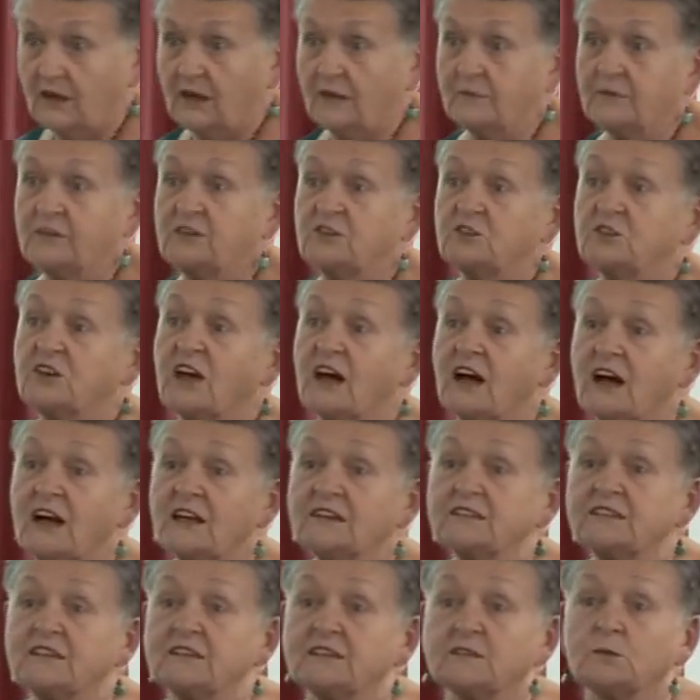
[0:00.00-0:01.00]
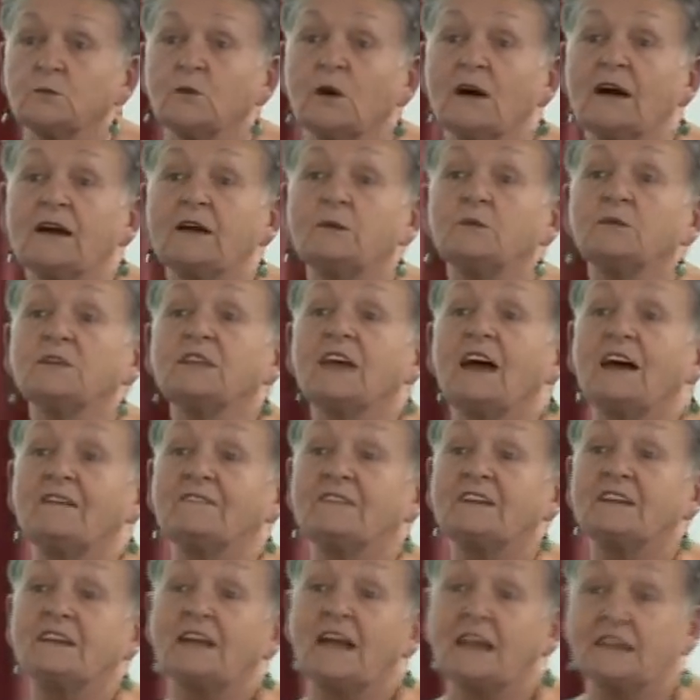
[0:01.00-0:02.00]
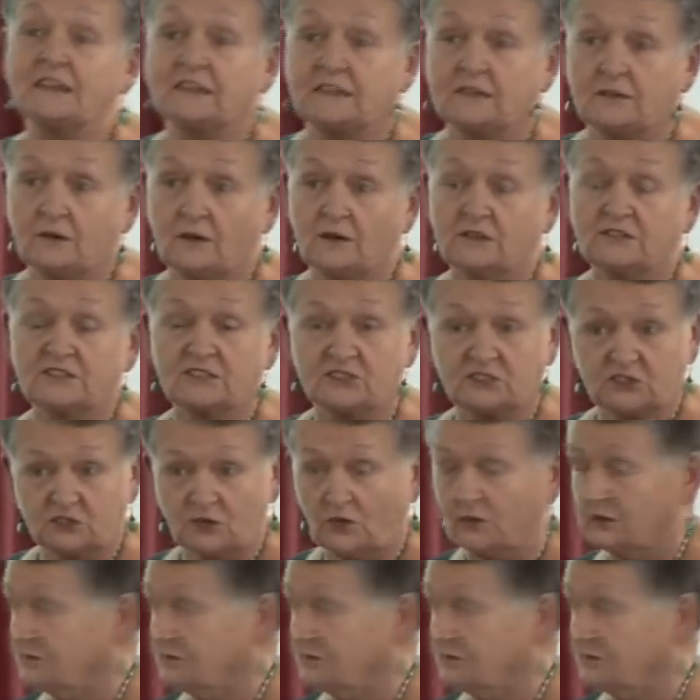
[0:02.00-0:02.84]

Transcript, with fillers: I mean, you can't get away with having nothing, guys. It's